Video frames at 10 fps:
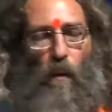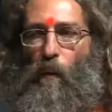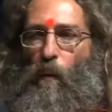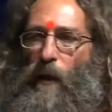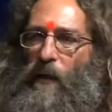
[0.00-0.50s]

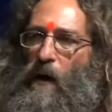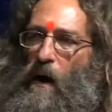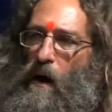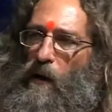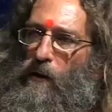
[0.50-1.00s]
When the
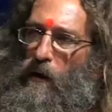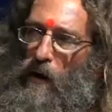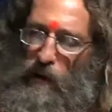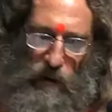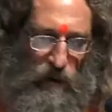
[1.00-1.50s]

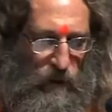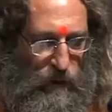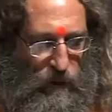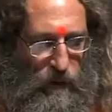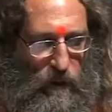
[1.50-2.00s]

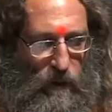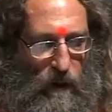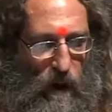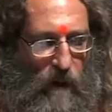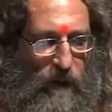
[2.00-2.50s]
colonizers
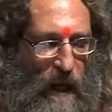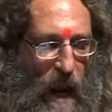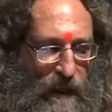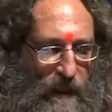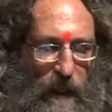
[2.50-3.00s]
of the
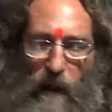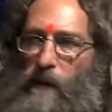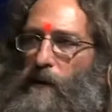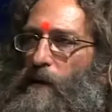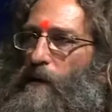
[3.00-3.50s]

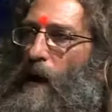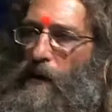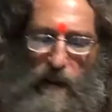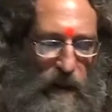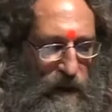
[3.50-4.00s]
18th and
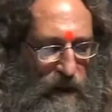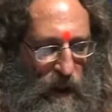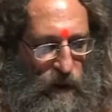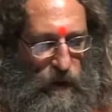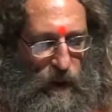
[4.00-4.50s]
19th
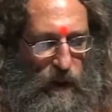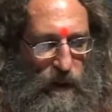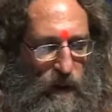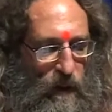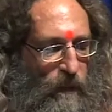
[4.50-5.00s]

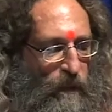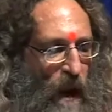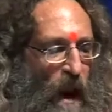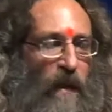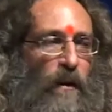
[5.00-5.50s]
centuries
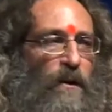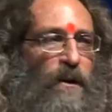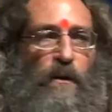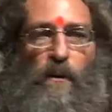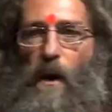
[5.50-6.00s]
and their
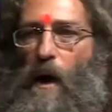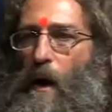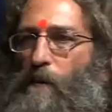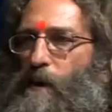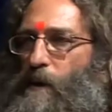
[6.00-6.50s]

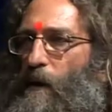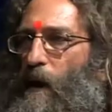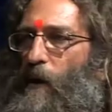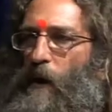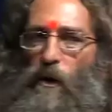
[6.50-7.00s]
scribes
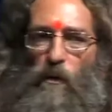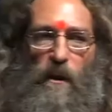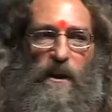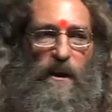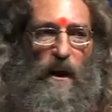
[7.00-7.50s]
in the
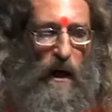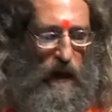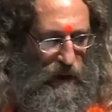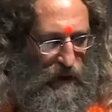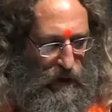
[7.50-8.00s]
human
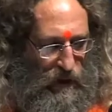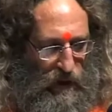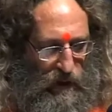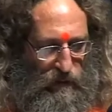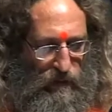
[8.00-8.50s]

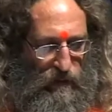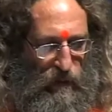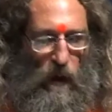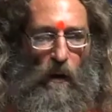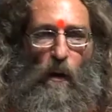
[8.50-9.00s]
sciences
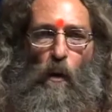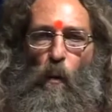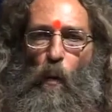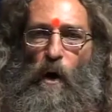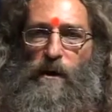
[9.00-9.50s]

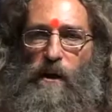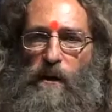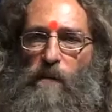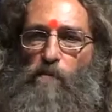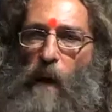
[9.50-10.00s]
wanted
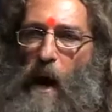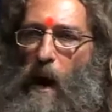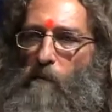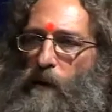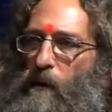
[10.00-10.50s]
to map